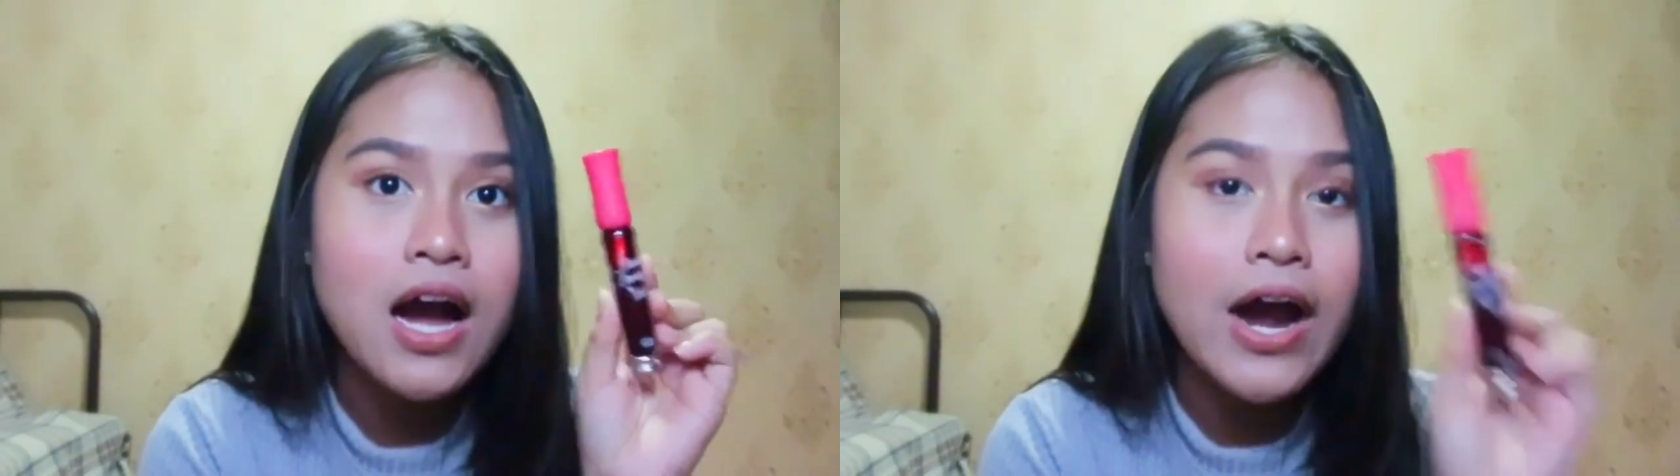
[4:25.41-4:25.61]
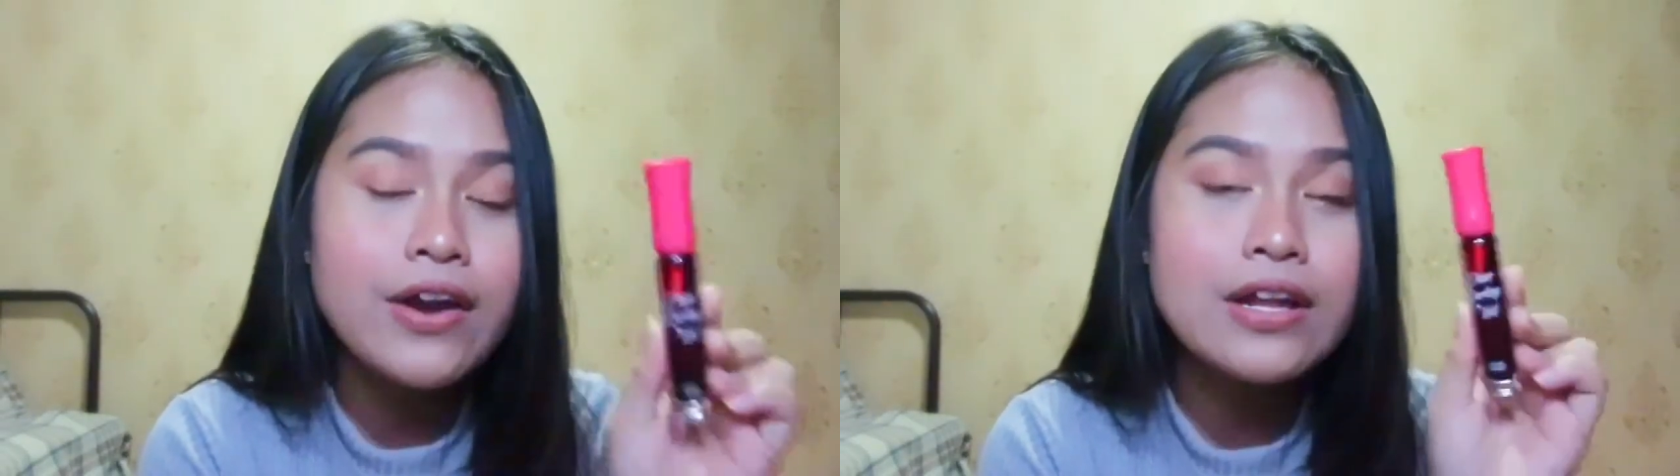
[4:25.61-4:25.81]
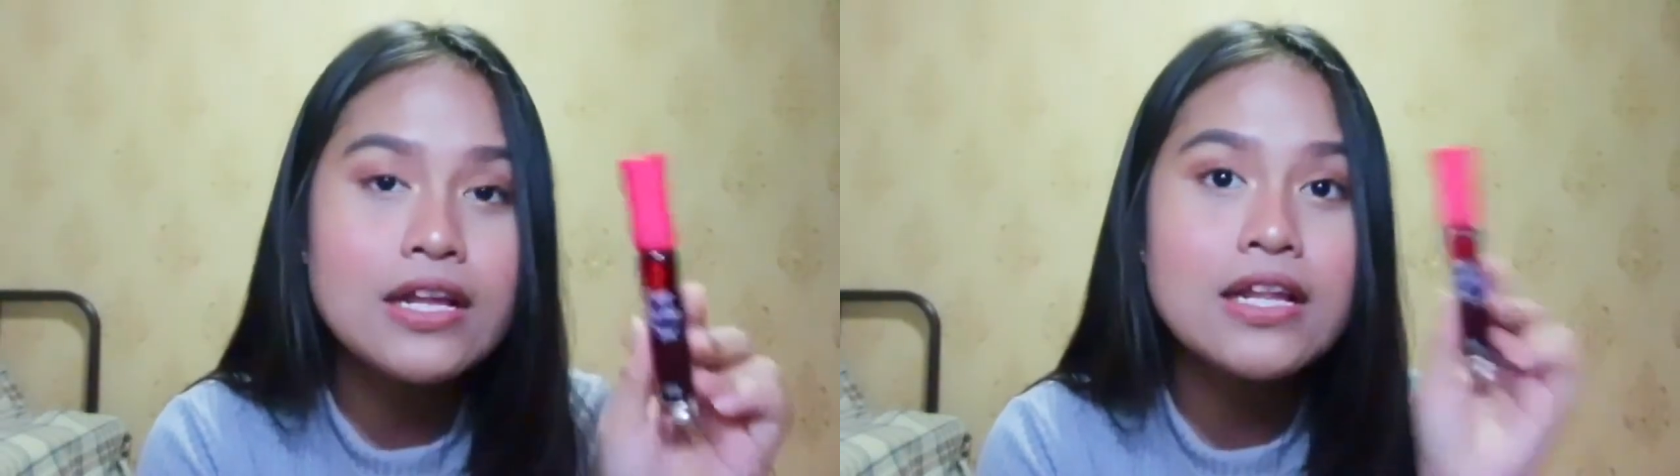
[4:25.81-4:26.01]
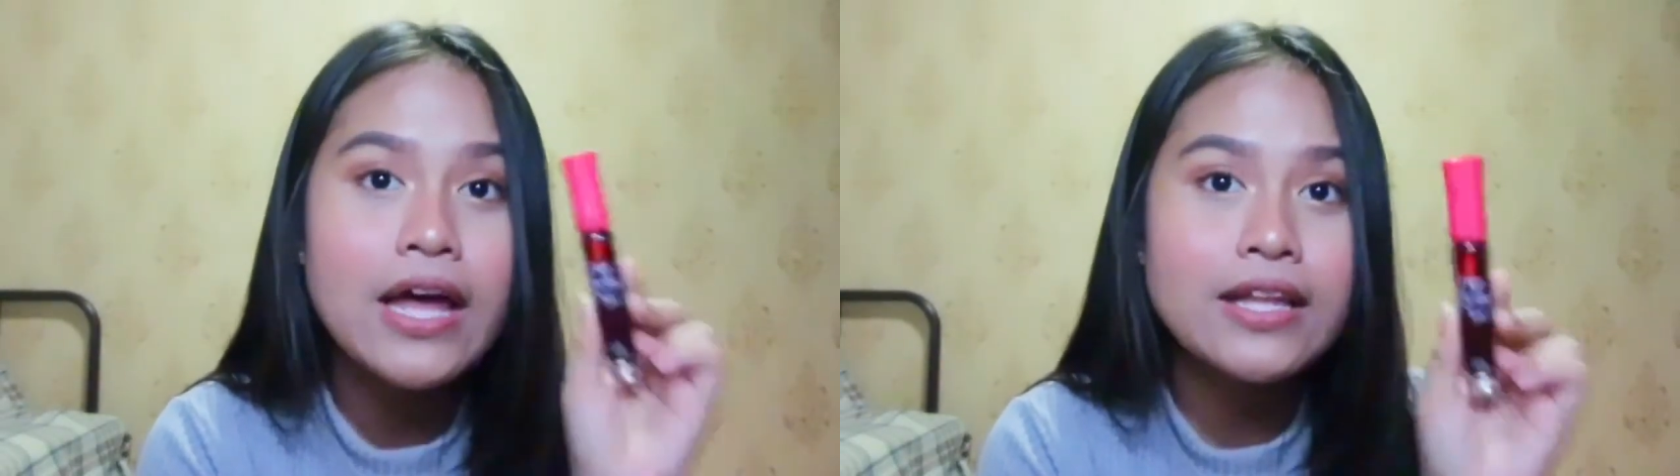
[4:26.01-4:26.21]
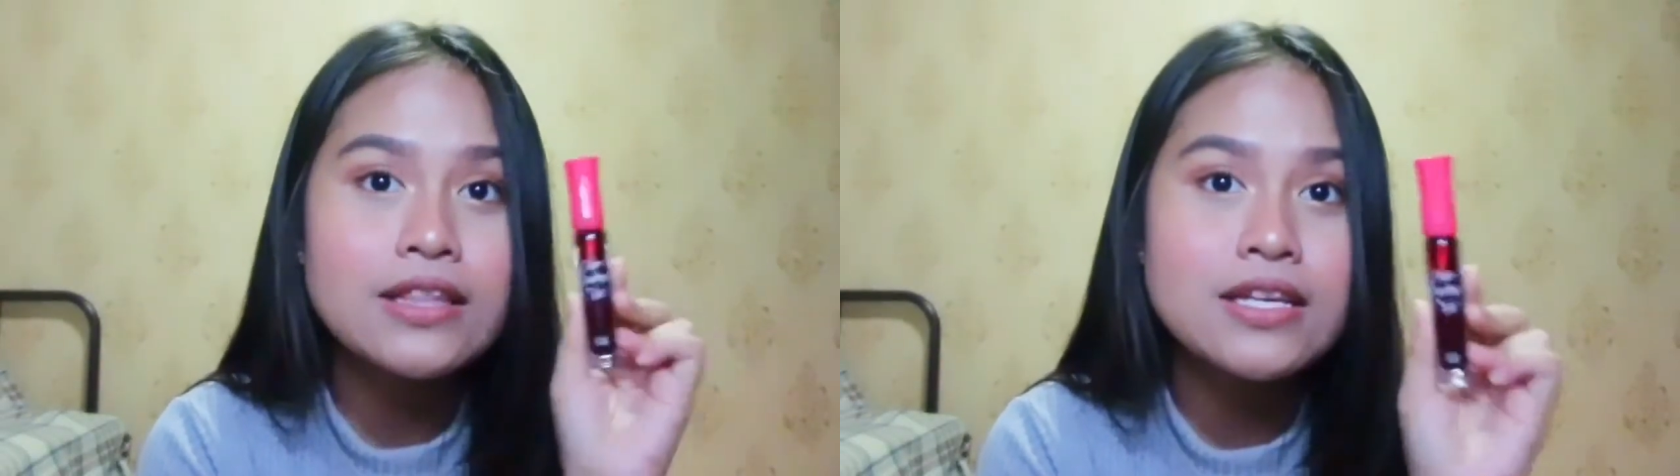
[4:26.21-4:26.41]
I really
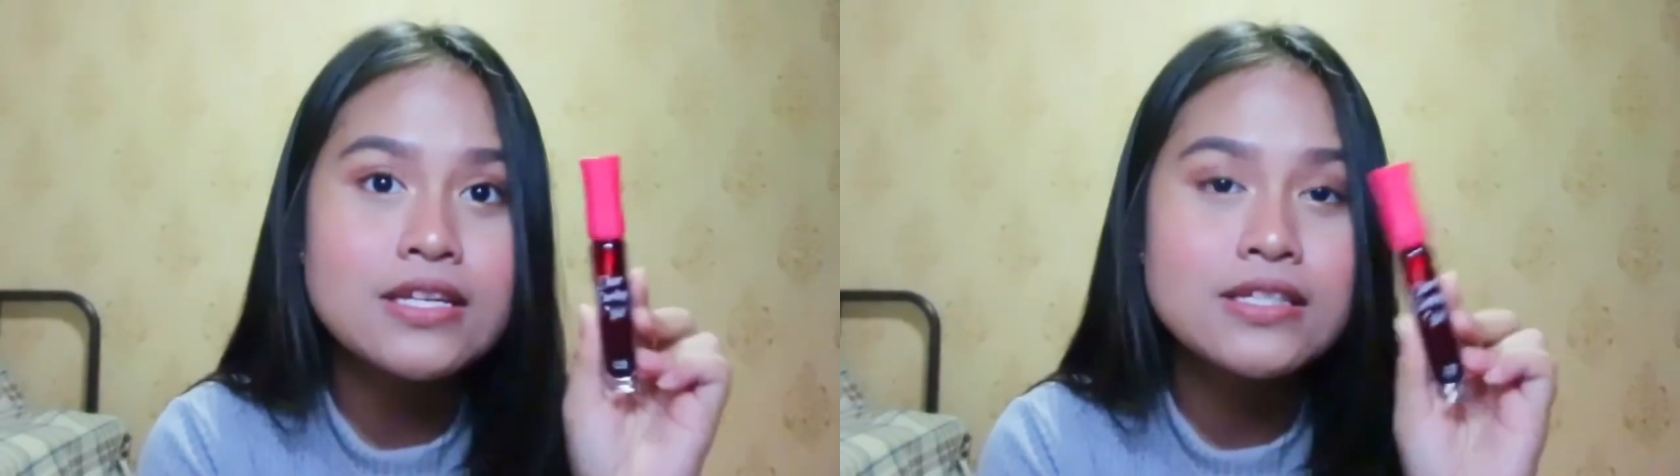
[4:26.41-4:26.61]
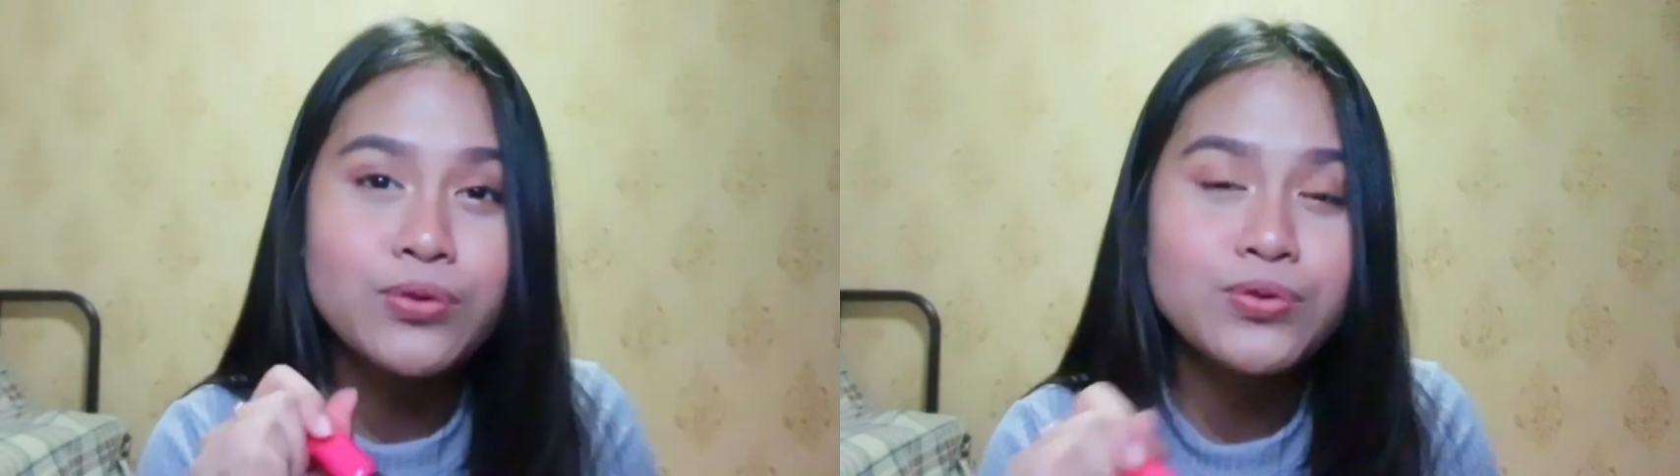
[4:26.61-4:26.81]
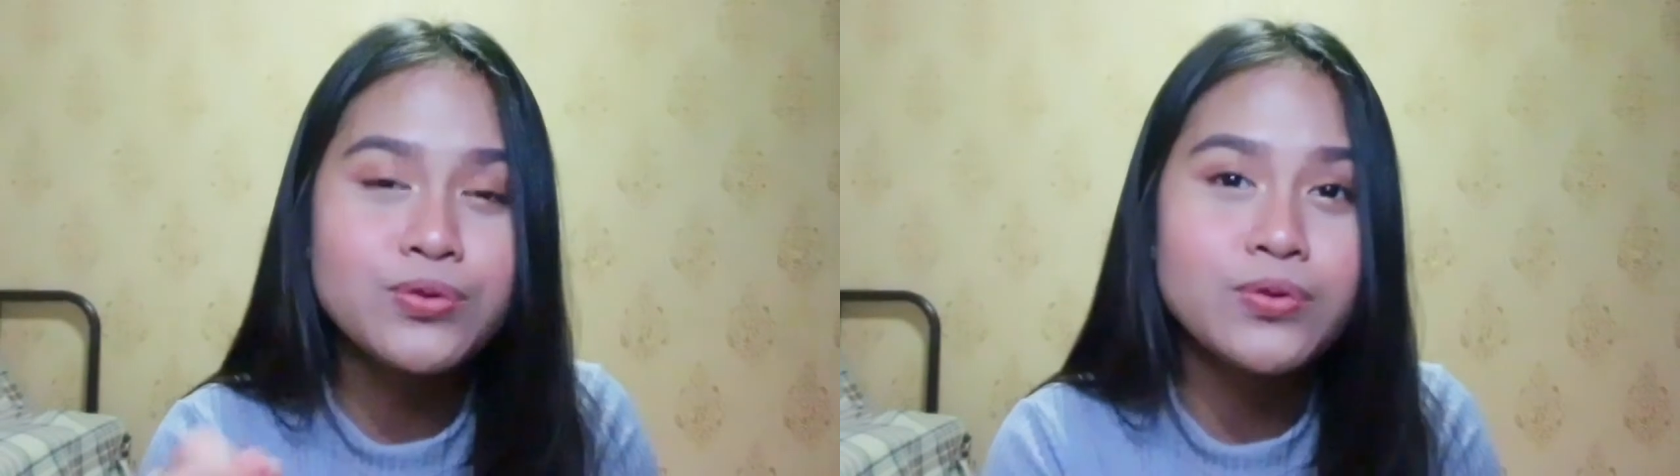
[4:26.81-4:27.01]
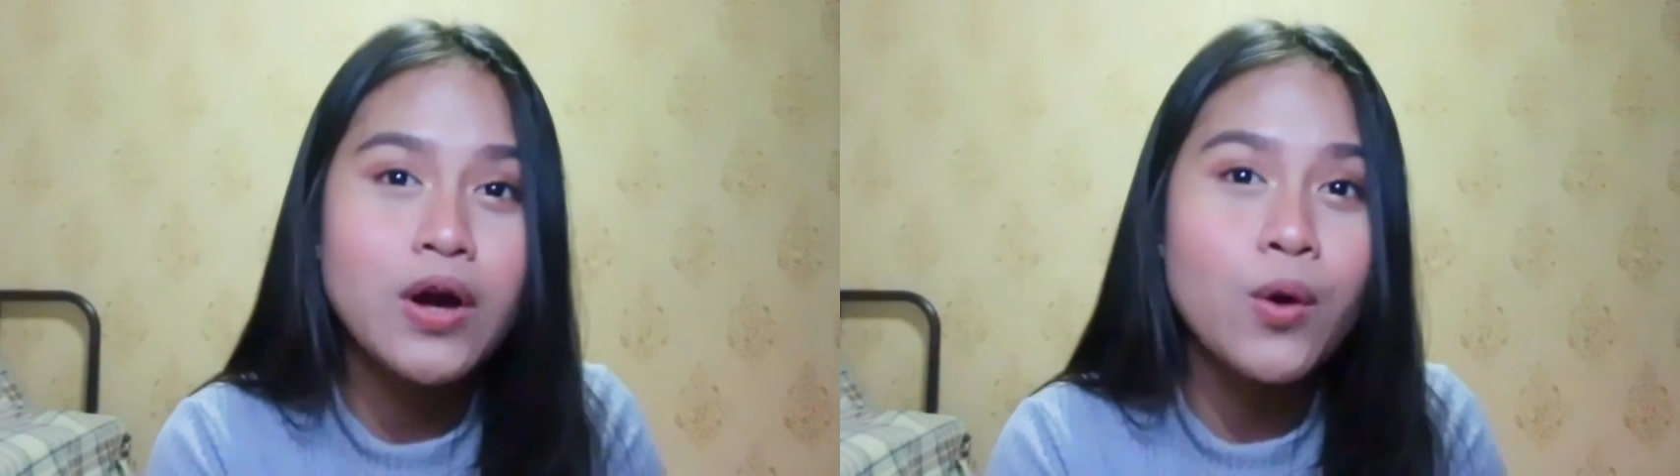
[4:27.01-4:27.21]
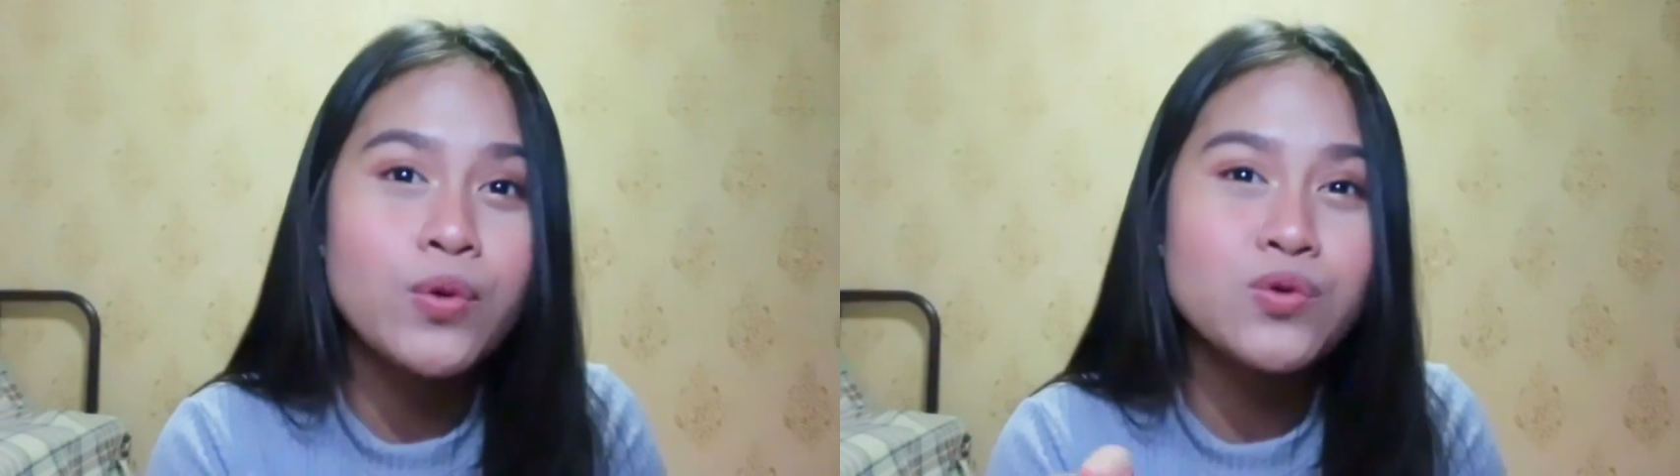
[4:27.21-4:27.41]
like this. To school
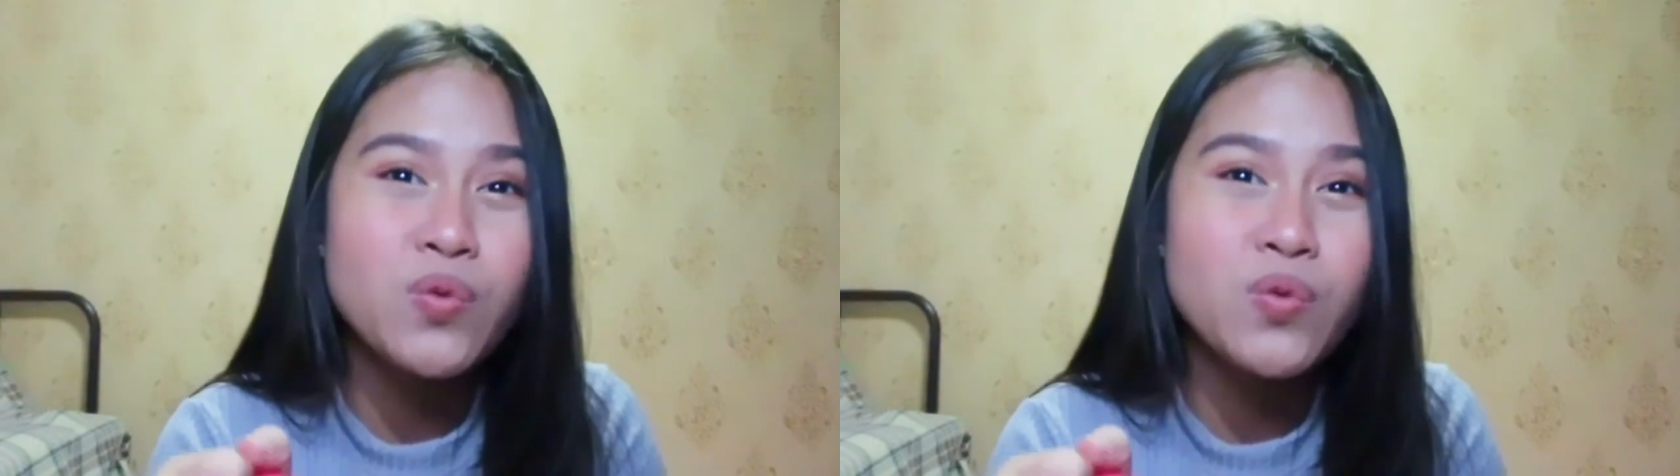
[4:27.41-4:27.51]
I always